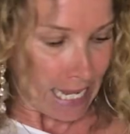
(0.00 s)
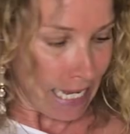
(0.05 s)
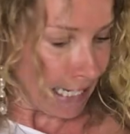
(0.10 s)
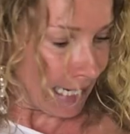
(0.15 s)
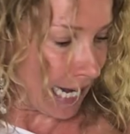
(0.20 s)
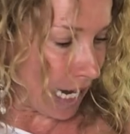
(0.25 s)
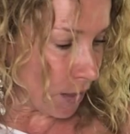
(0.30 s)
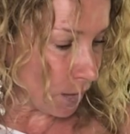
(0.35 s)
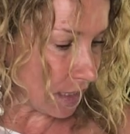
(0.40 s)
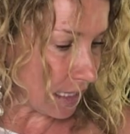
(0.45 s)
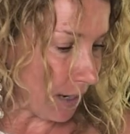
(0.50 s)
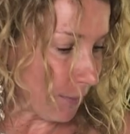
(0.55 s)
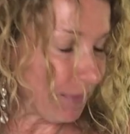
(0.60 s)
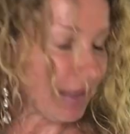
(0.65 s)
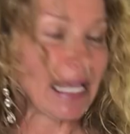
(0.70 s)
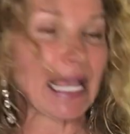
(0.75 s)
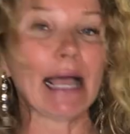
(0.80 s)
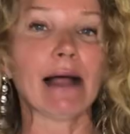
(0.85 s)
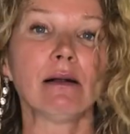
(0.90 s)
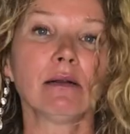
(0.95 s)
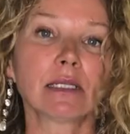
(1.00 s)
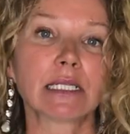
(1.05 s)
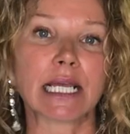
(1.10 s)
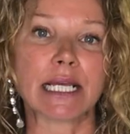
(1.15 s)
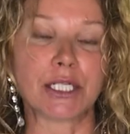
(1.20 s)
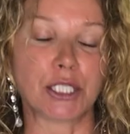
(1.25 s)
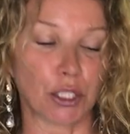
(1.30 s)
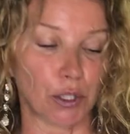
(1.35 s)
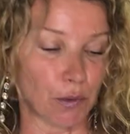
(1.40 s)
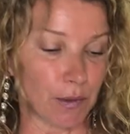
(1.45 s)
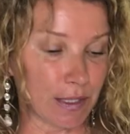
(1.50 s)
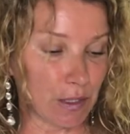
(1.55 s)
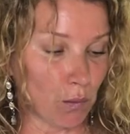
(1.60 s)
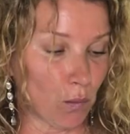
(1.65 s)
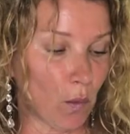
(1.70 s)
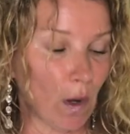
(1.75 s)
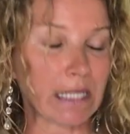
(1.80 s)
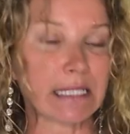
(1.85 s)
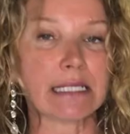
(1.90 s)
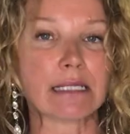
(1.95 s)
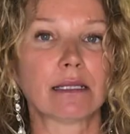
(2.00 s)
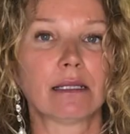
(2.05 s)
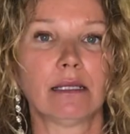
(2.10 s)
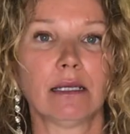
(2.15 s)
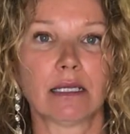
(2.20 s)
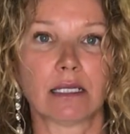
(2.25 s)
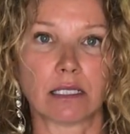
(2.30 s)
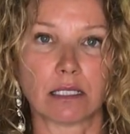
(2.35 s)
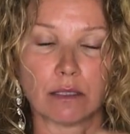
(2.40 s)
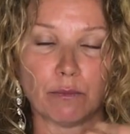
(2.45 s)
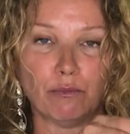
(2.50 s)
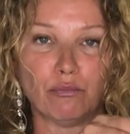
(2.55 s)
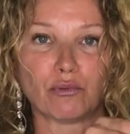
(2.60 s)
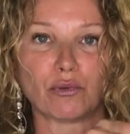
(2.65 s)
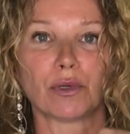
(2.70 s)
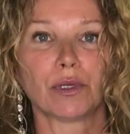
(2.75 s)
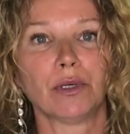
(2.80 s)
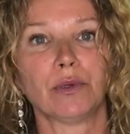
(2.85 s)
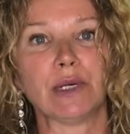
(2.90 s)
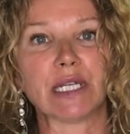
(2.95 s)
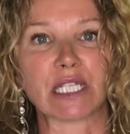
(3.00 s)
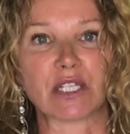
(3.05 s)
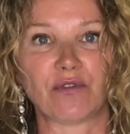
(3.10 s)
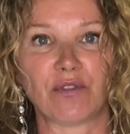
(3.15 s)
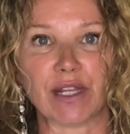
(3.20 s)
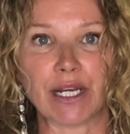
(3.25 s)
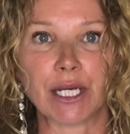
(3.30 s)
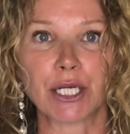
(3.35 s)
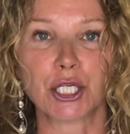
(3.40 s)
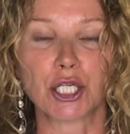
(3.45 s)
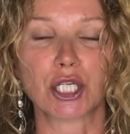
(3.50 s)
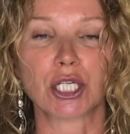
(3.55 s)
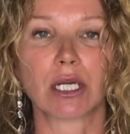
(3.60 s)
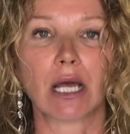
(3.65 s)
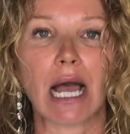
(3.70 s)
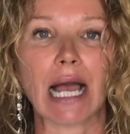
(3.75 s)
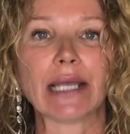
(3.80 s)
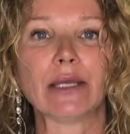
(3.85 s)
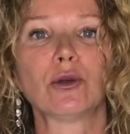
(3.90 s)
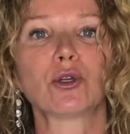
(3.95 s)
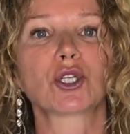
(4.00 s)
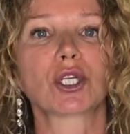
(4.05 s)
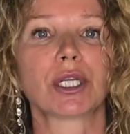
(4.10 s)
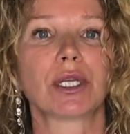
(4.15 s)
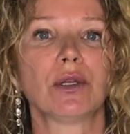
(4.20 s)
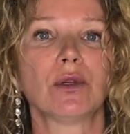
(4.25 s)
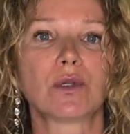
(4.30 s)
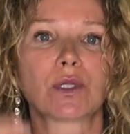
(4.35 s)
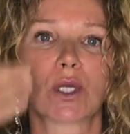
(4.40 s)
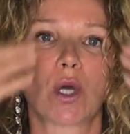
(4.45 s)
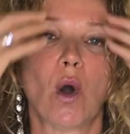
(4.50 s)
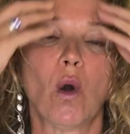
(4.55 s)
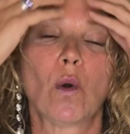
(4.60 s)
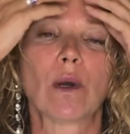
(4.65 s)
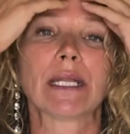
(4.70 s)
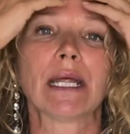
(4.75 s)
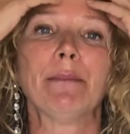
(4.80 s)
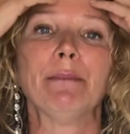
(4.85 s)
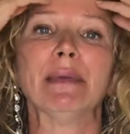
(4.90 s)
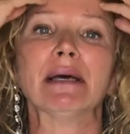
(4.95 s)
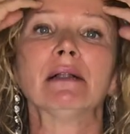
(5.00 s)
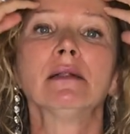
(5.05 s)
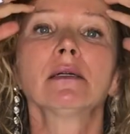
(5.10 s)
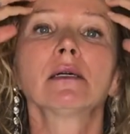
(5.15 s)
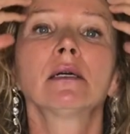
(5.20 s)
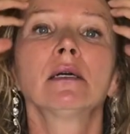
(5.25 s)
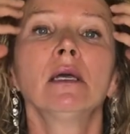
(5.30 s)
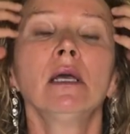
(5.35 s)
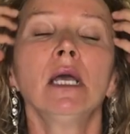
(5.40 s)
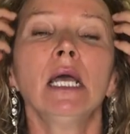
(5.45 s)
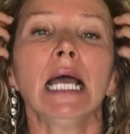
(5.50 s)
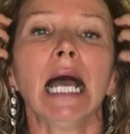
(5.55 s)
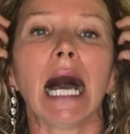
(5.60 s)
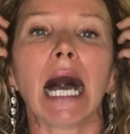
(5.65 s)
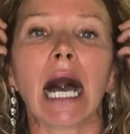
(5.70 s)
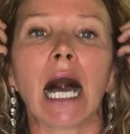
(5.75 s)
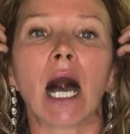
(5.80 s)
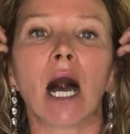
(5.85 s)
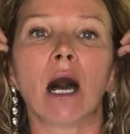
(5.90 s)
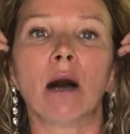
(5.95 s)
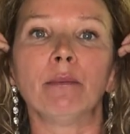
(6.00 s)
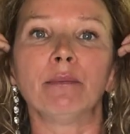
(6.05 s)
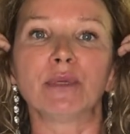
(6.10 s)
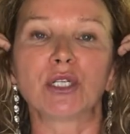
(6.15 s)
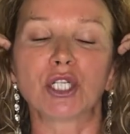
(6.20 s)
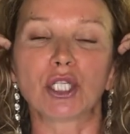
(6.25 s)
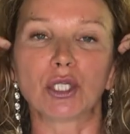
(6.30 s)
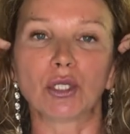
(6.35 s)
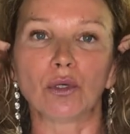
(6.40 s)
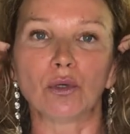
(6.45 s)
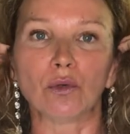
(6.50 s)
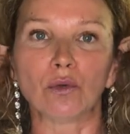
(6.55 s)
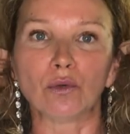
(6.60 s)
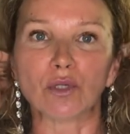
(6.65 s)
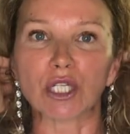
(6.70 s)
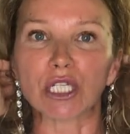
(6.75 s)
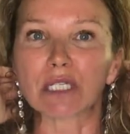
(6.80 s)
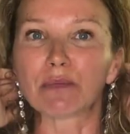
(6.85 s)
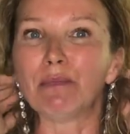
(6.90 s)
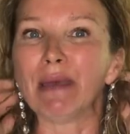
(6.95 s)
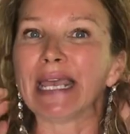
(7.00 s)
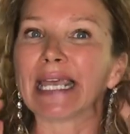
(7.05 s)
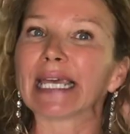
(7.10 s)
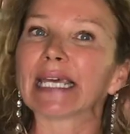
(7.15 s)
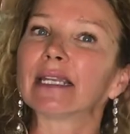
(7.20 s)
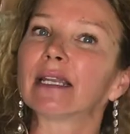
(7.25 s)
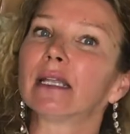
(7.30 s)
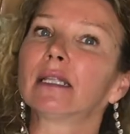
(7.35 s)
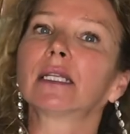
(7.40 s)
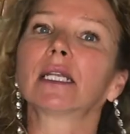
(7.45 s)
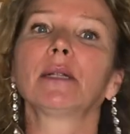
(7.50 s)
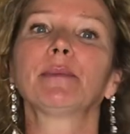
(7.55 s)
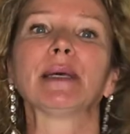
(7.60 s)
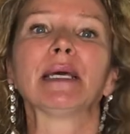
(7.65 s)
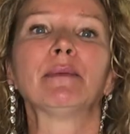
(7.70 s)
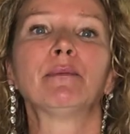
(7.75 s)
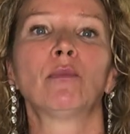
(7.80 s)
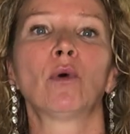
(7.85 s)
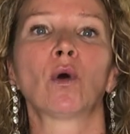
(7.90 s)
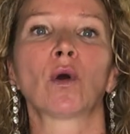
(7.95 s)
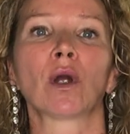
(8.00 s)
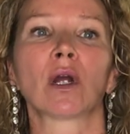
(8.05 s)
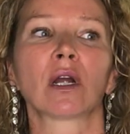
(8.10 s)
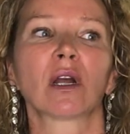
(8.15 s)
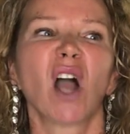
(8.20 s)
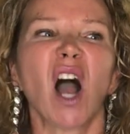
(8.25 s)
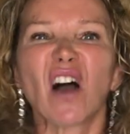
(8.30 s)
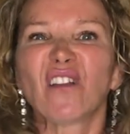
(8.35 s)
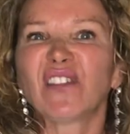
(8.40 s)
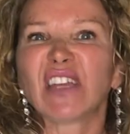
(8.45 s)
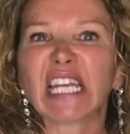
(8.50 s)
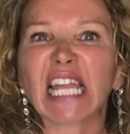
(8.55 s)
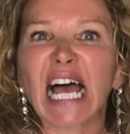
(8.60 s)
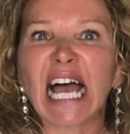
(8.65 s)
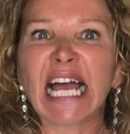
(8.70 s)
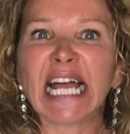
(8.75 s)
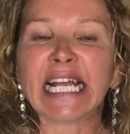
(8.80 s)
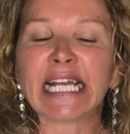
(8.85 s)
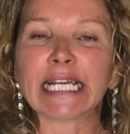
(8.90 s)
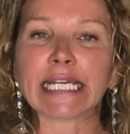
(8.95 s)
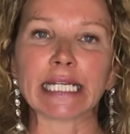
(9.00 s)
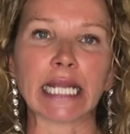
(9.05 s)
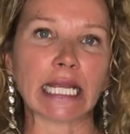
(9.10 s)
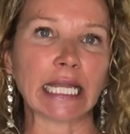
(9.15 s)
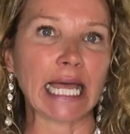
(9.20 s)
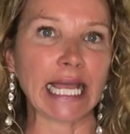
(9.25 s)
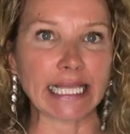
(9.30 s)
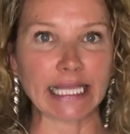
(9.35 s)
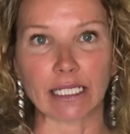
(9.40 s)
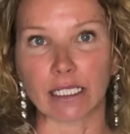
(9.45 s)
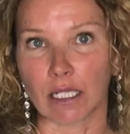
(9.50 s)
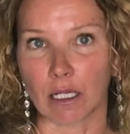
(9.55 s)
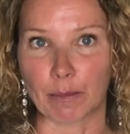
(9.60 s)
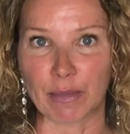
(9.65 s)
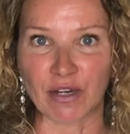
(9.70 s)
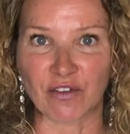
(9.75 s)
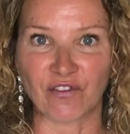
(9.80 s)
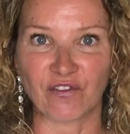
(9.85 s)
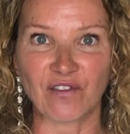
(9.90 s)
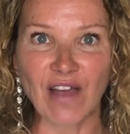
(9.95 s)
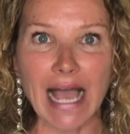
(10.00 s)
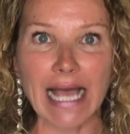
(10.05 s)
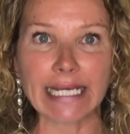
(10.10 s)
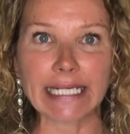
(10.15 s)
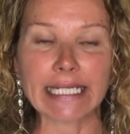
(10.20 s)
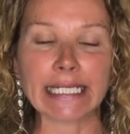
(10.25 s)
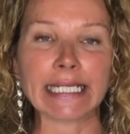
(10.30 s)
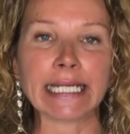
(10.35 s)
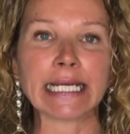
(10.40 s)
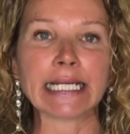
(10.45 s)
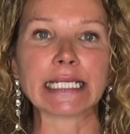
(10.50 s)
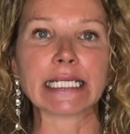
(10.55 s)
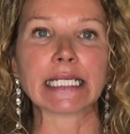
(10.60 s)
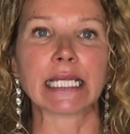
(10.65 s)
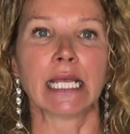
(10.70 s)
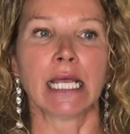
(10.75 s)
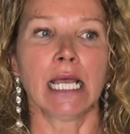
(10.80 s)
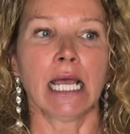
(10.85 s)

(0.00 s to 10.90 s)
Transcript: Now something else I do is once this brew is finished, I usually use coconut milk to just make it a little bit more coffee-like, and I like a little bit of fat in it.